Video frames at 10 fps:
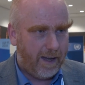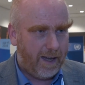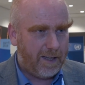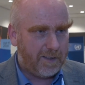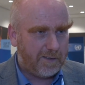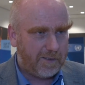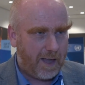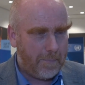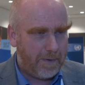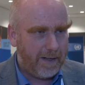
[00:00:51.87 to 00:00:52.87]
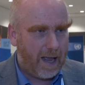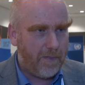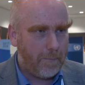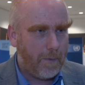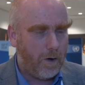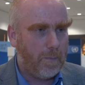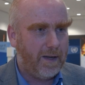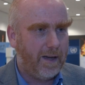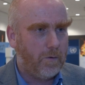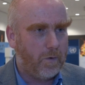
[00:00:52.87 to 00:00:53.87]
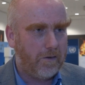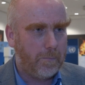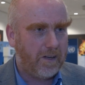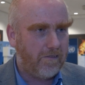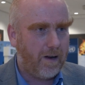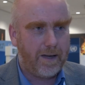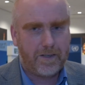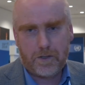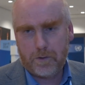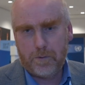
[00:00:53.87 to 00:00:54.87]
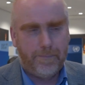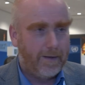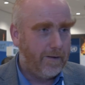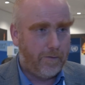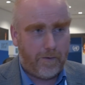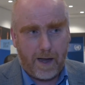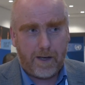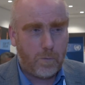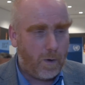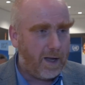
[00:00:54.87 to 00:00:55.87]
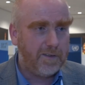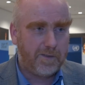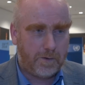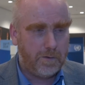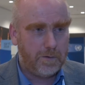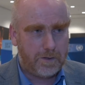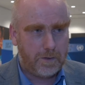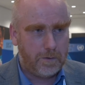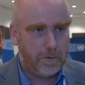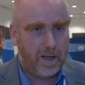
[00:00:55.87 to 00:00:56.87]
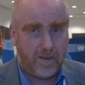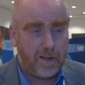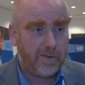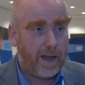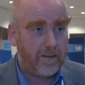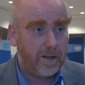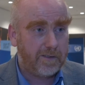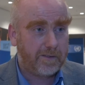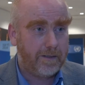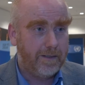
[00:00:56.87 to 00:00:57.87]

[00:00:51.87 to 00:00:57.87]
is happening at the moment and we should be trying to find ways to, to address that risk.